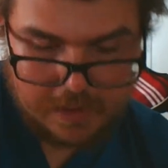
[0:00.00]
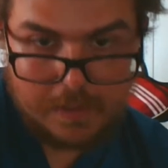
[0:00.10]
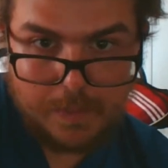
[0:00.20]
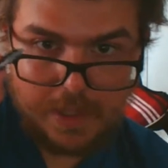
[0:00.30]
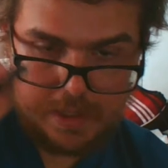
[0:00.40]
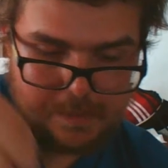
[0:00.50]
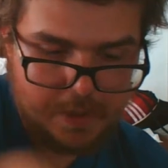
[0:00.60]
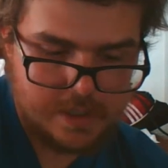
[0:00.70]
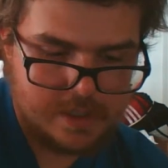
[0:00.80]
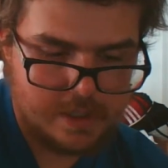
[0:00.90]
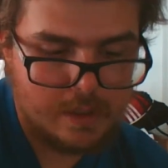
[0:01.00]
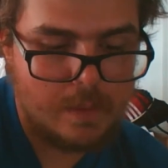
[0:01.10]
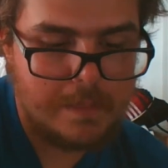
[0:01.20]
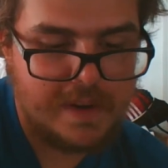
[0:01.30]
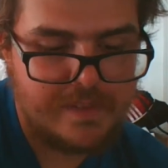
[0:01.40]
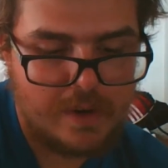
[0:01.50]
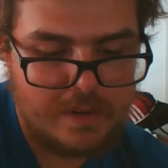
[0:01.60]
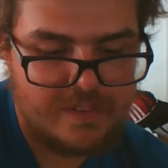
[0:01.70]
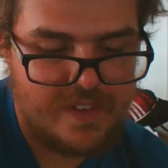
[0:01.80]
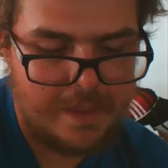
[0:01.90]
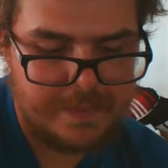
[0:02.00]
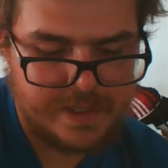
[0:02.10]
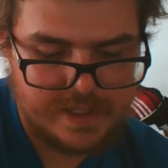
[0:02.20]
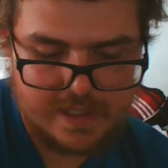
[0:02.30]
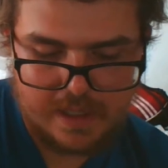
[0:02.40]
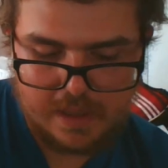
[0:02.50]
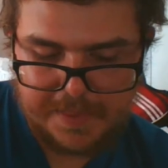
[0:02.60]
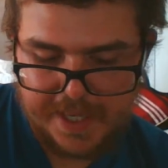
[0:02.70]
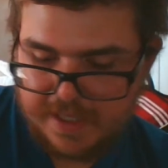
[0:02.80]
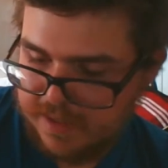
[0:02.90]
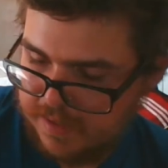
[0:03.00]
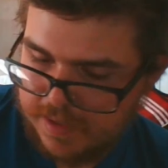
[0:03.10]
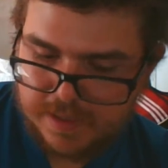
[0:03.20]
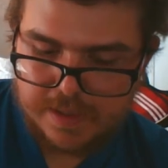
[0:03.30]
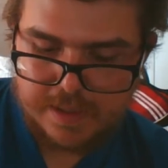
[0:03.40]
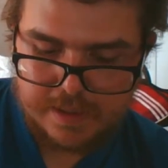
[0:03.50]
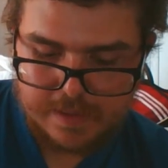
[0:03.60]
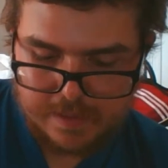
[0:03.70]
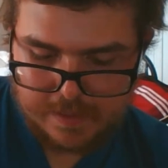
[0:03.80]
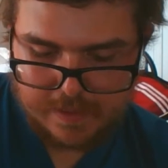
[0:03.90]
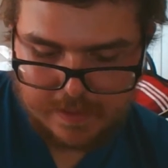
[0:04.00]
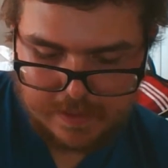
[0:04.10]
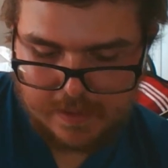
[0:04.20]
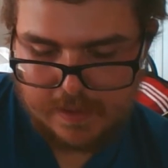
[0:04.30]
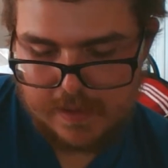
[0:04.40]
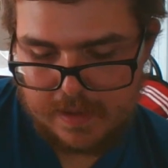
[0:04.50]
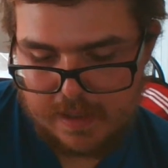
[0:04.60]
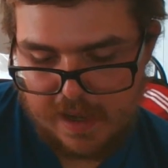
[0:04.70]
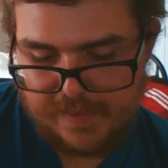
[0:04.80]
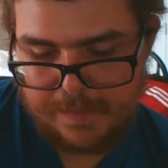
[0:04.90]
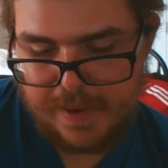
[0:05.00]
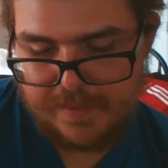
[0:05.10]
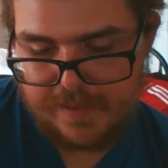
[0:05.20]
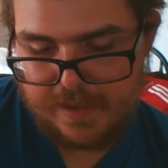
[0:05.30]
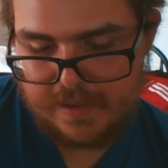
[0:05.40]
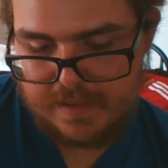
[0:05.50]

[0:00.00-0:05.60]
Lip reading: We need to put two 1x4 flat pieces on the back to cover up everything.